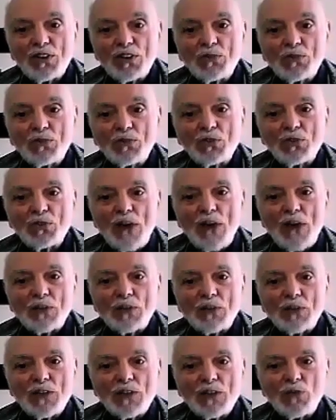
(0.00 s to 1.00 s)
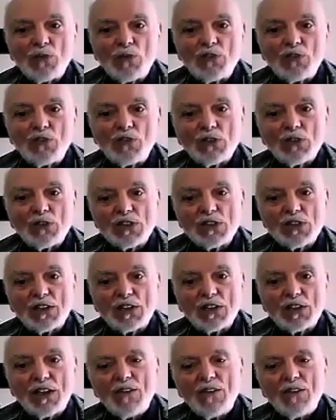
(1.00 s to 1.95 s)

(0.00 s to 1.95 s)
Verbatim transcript: more rapidly, more vigorously.